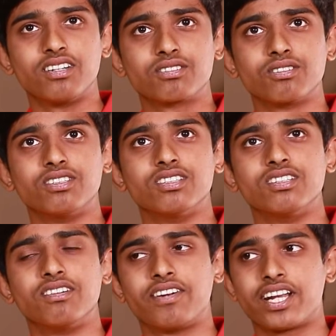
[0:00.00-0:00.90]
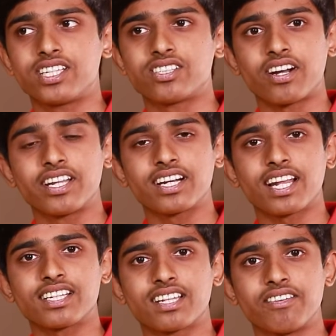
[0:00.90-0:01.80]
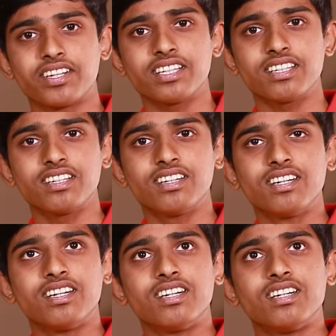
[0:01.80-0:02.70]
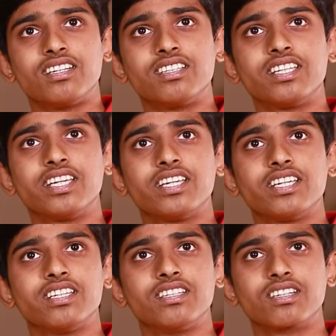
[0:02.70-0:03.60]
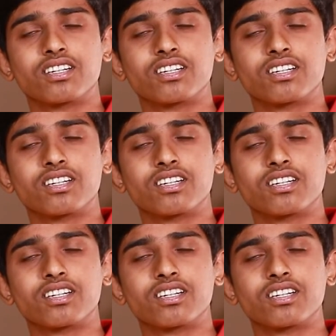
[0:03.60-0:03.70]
So when I joined in class 11, the